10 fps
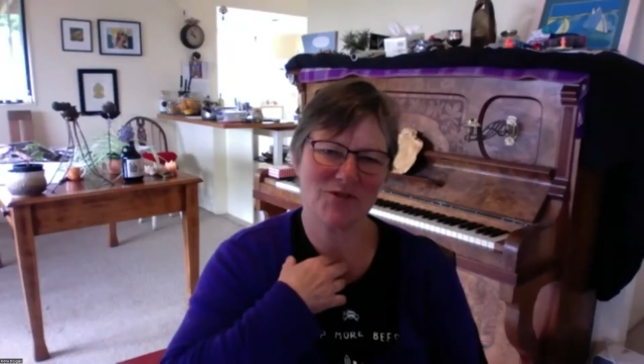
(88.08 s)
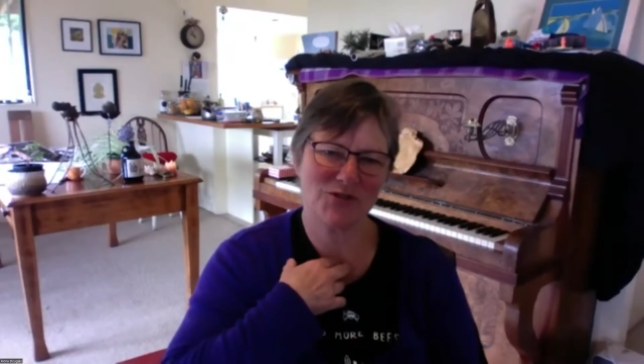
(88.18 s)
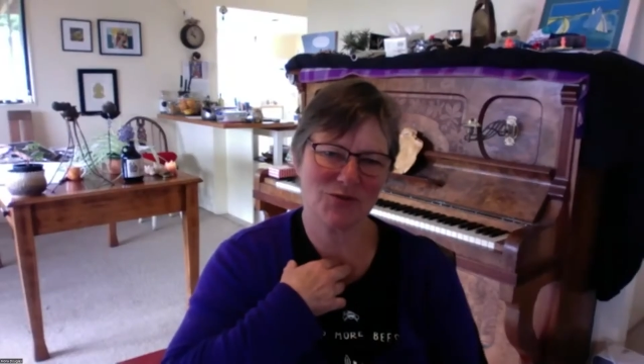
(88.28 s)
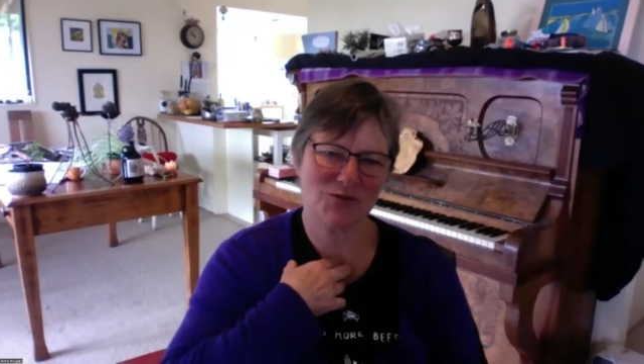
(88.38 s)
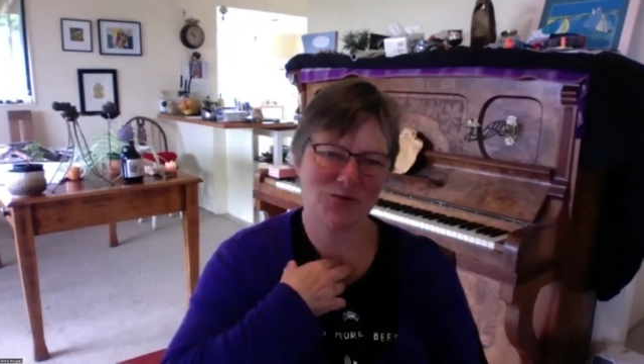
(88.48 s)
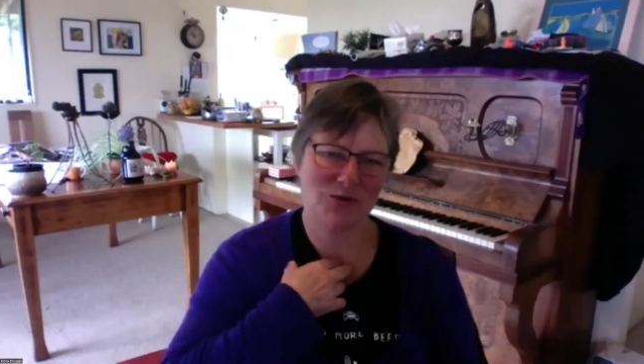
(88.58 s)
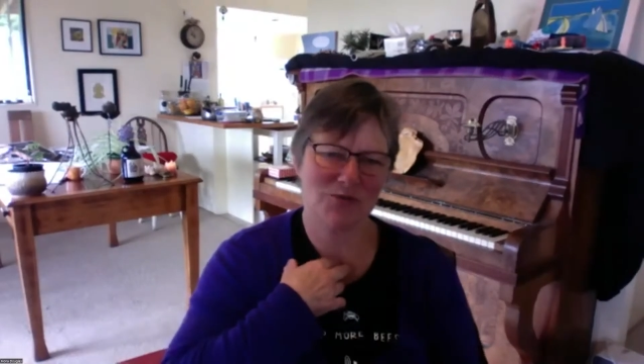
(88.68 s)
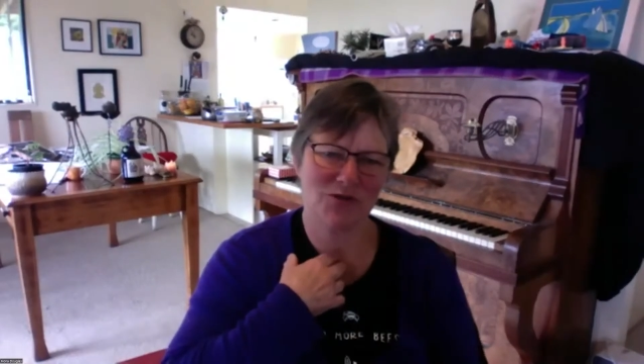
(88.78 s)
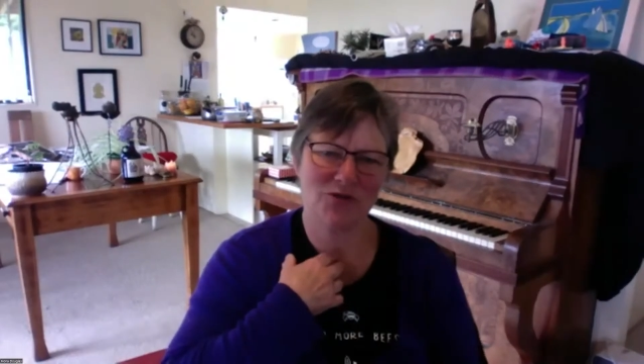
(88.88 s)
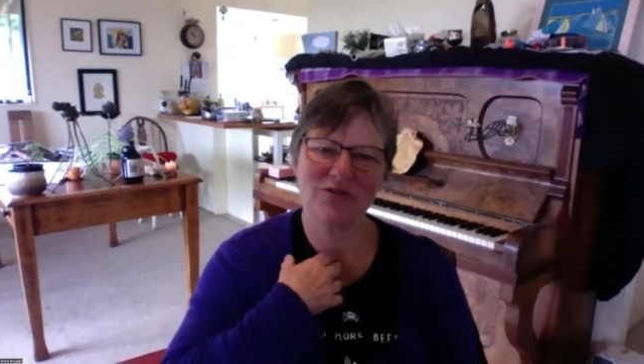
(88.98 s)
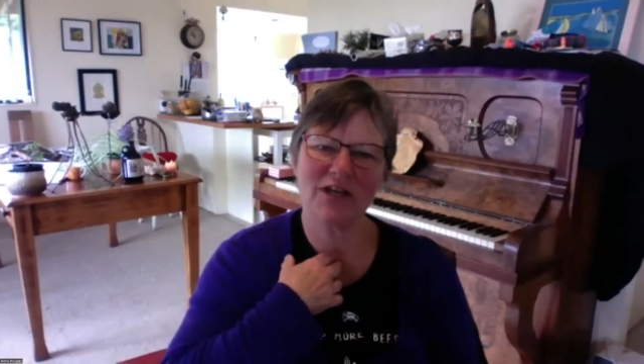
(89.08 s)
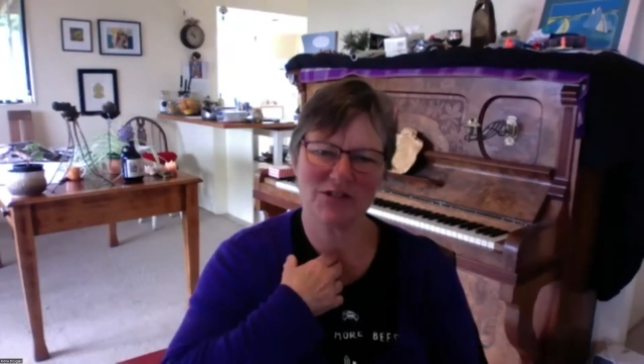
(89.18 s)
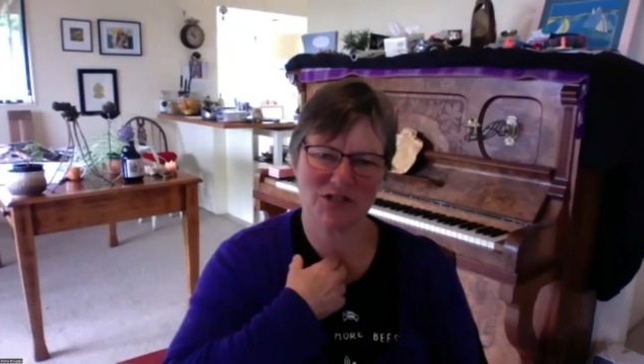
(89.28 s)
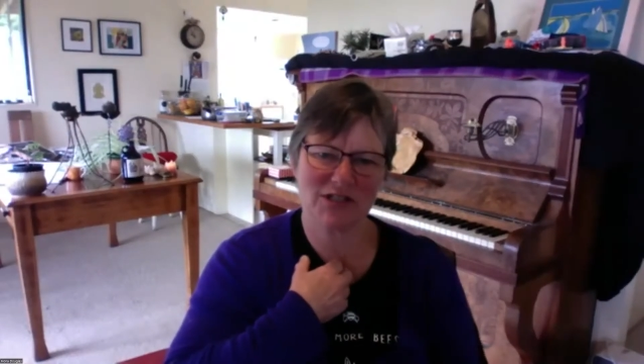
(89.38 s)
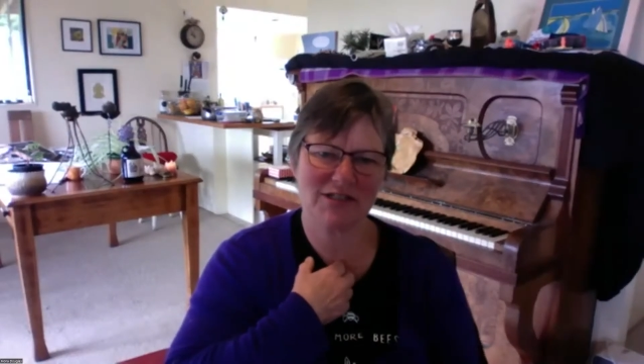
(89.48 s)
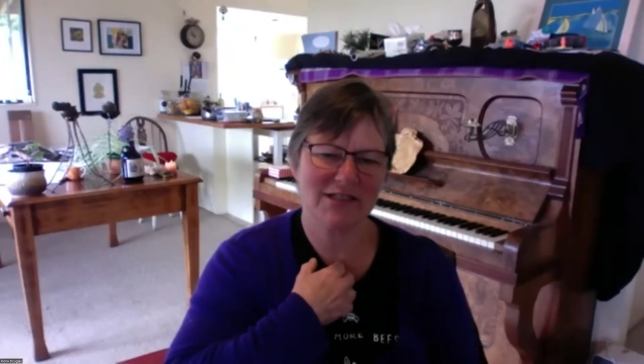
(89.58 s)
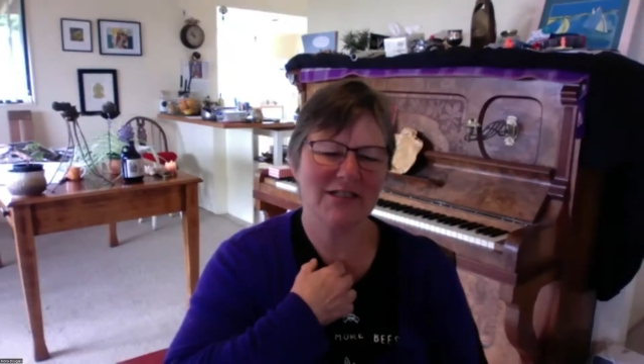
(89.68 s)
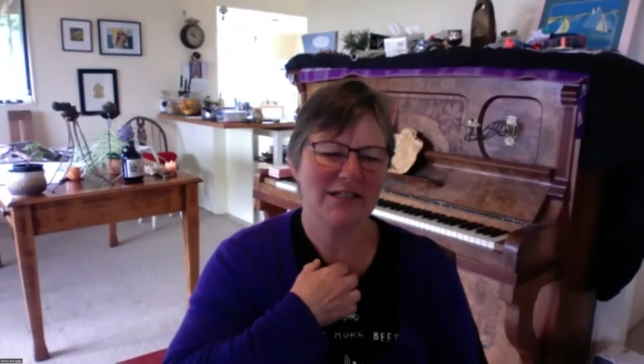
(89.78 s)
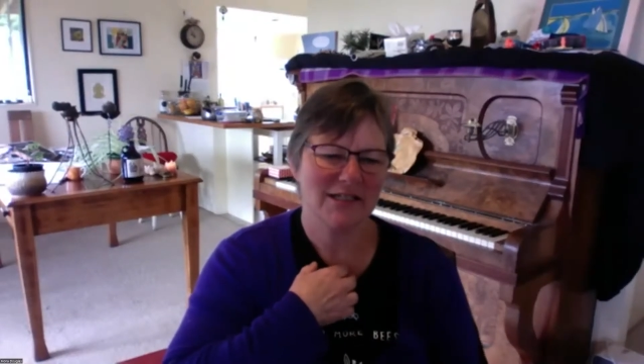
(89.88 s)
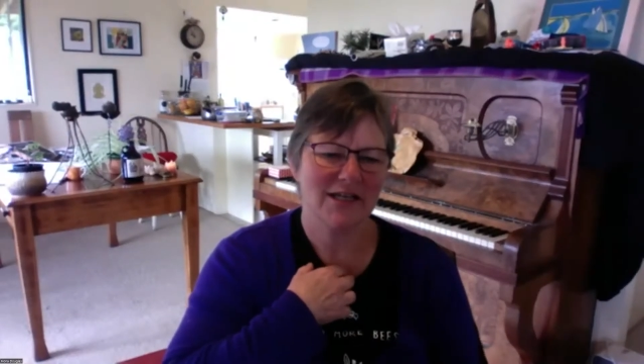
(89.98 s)
to observe nature
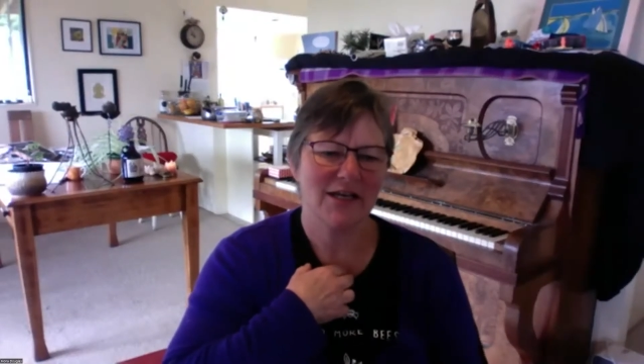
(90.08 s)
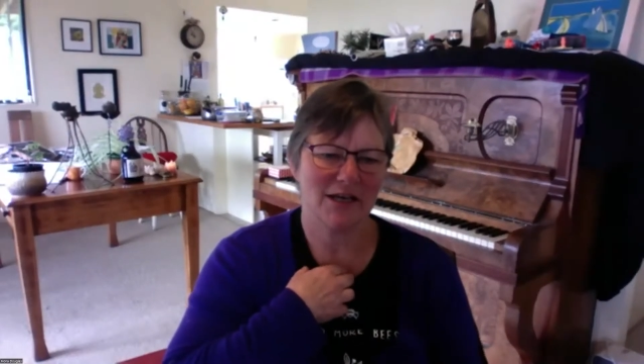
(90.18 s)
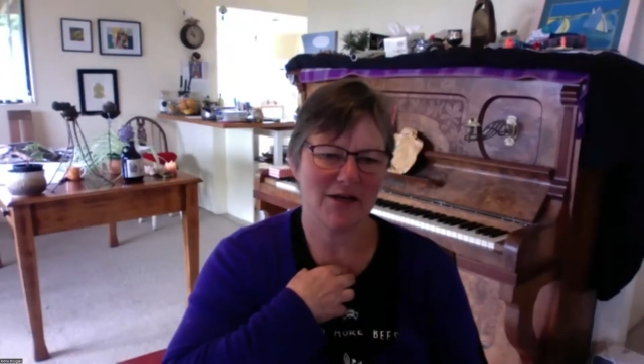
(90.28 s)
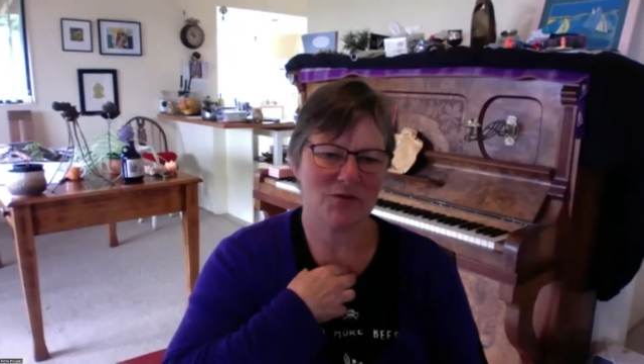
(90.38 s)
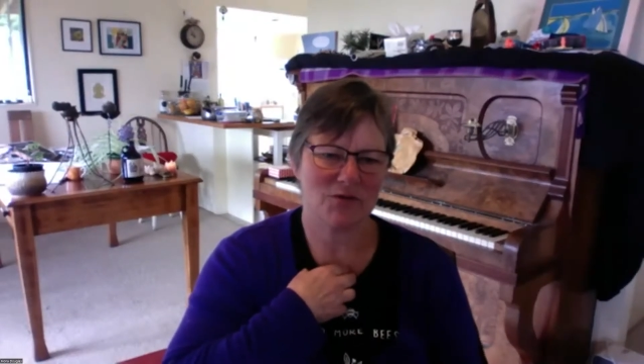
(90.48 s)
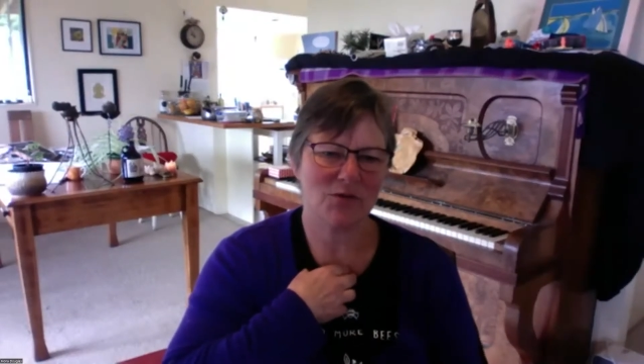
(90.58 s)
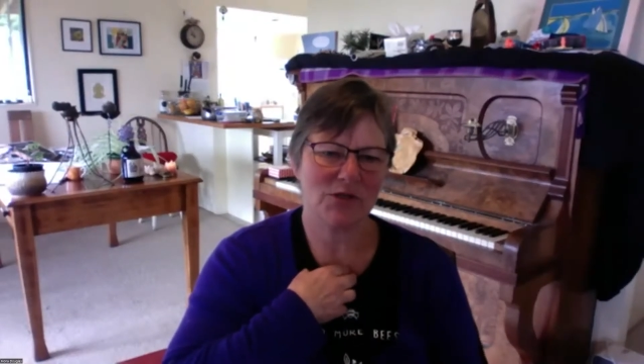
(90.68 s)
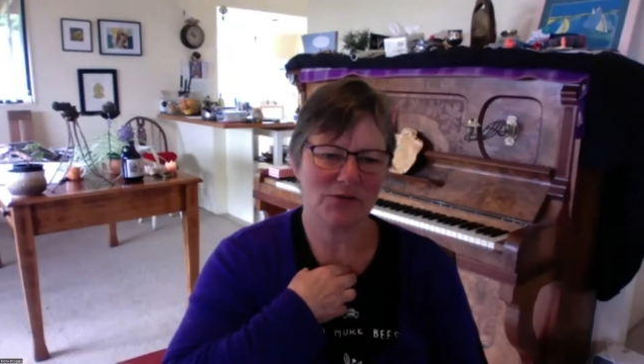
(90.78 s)
was really,